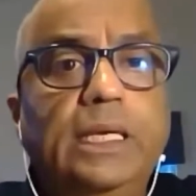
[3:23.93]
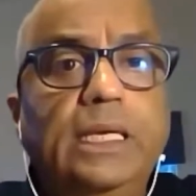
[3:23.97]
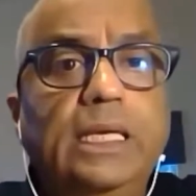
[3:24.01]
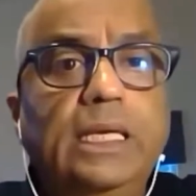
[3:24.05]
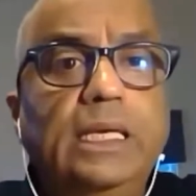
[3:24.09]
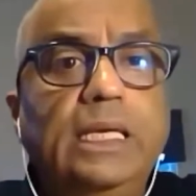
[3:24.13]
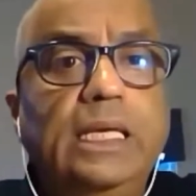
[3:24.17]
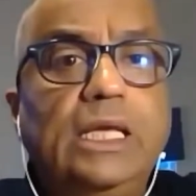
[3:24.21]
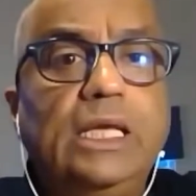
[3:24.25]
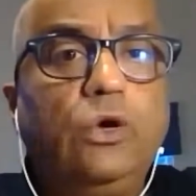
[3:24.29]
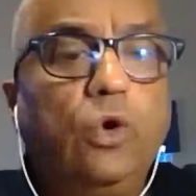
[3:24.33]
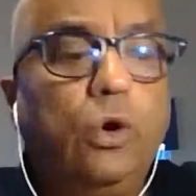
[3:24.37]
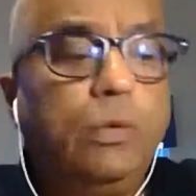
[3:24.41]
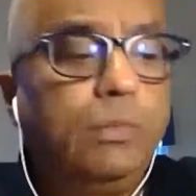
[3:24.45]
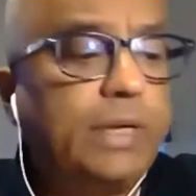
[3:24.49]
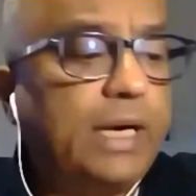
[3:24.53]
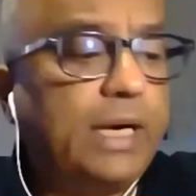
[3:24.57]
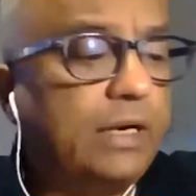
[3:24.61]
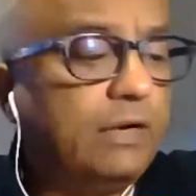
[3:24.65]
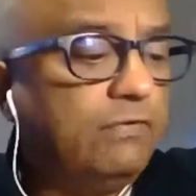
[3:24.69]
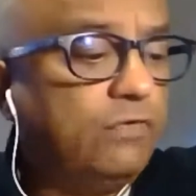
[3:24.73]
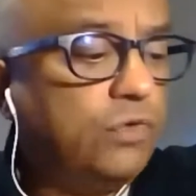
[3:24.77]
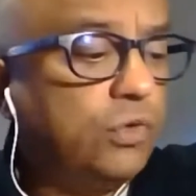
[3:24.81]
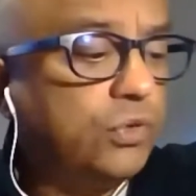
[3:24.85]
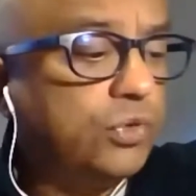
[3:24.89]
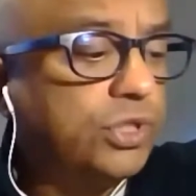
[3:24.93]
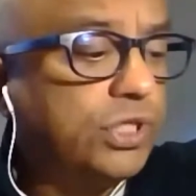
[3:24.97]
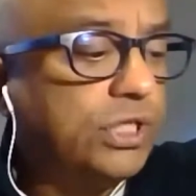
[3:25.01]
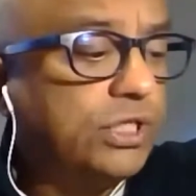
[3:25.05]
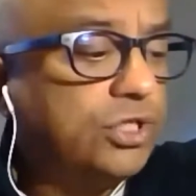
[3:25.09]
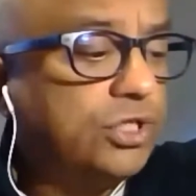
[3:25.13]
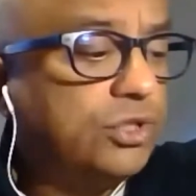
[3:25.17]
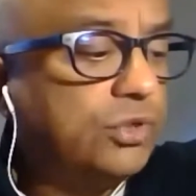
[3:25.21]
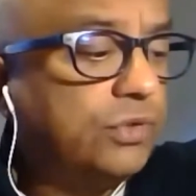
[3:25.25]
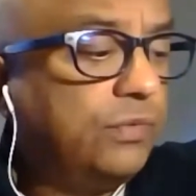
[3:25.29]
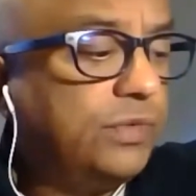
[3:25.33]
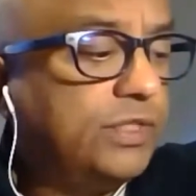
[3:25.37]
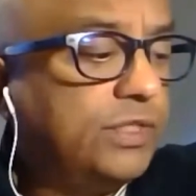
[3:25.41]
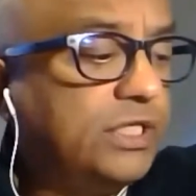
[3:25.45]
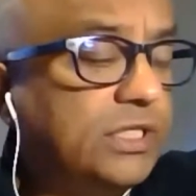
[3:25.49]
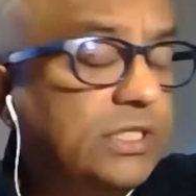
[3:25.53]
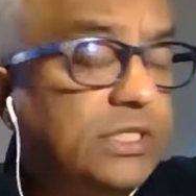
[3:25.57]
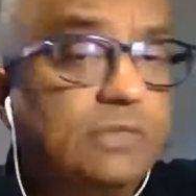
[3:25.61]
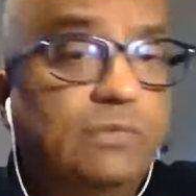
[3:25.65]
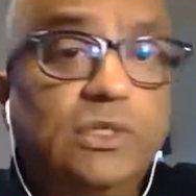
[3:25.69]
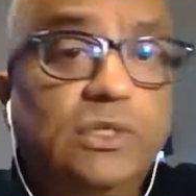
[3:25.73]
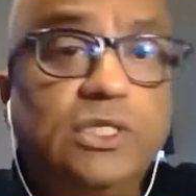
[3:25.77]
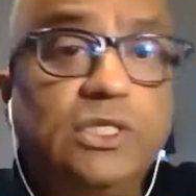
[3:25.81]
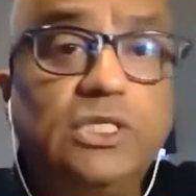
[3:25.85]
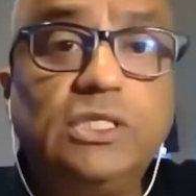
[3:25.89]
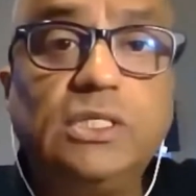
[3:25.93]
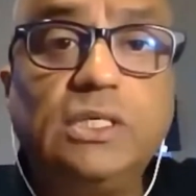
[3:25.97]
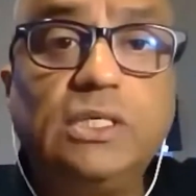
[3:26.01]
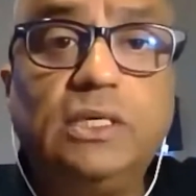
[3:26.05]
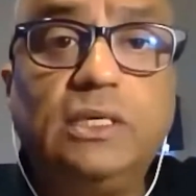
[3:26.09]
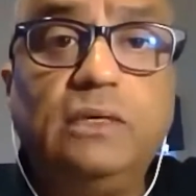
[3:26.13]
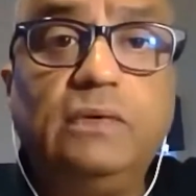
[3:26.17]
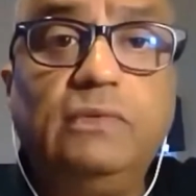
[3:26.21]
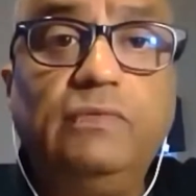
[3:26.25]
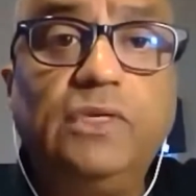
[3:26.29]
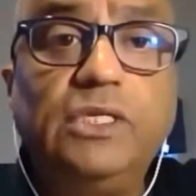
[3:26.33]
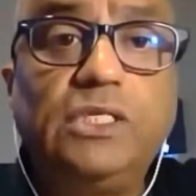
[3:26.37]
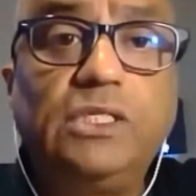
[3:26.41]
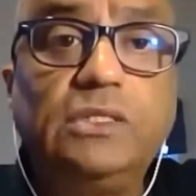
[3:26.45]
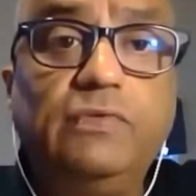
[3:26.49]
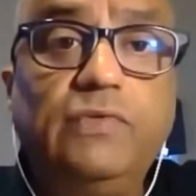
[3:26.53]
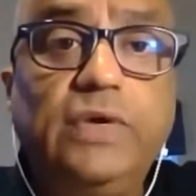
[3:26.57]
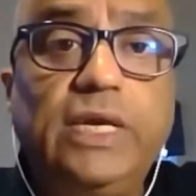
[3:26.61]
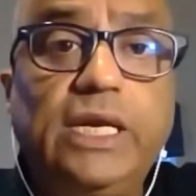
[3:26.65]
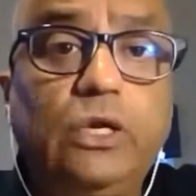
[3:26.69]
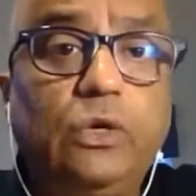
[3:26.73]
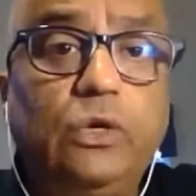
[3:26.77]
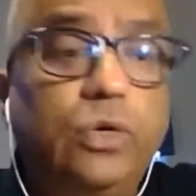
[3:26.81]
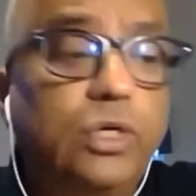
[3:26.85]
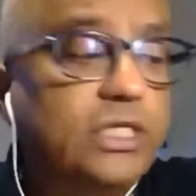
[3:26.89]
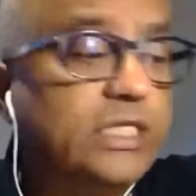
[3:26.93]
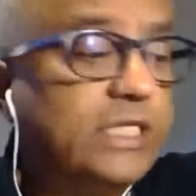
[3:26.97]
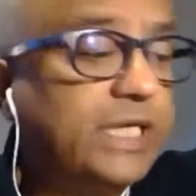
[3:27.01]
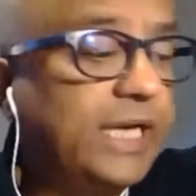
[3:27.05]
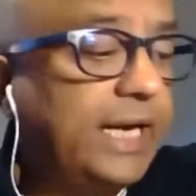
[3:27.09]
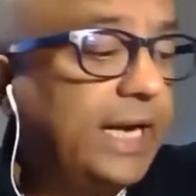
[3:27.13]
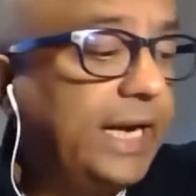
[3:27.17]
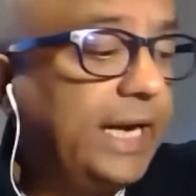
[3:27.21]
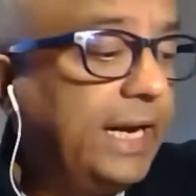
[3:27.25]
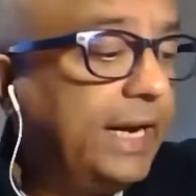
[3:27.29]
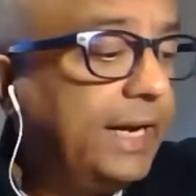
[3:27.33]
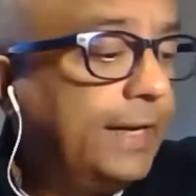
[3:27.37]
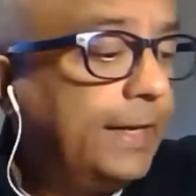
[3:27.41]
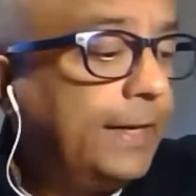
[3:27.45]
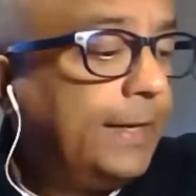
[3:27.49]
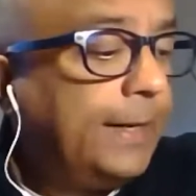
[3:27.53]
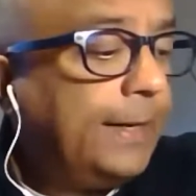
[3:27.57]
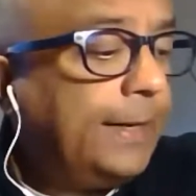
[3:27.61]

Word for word: e kind of usage so which is which is a which is a very good sign